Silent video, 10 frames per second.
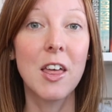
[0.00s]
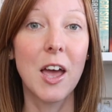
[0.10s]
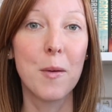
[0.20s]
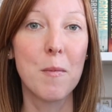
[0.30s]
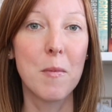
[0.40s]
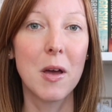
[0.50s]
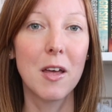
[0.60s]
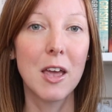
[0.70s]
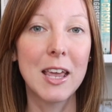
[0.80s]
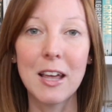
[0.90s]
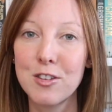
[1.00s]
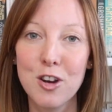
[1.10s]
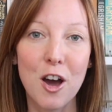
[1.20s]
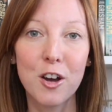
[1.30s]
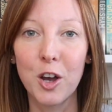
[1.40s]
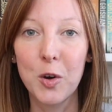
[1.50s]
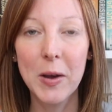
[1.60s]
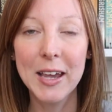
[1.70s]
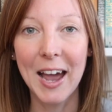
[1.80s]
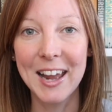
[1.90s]
um, it gets darker
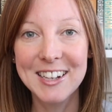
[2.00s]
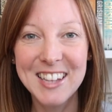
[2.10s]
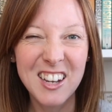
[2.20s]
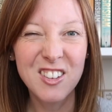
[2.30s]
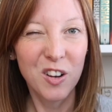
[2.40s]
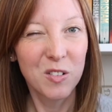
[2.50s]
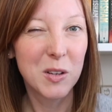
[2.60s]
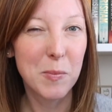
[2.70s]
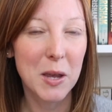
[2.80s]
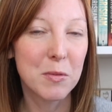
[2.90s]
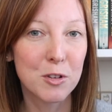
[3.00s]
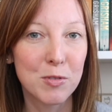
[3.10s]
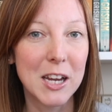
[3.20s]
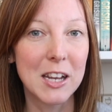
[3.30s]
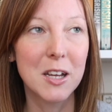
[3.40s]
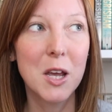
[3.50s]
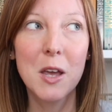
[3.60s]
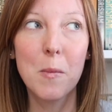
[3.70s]
quicker and I tend to only be able to read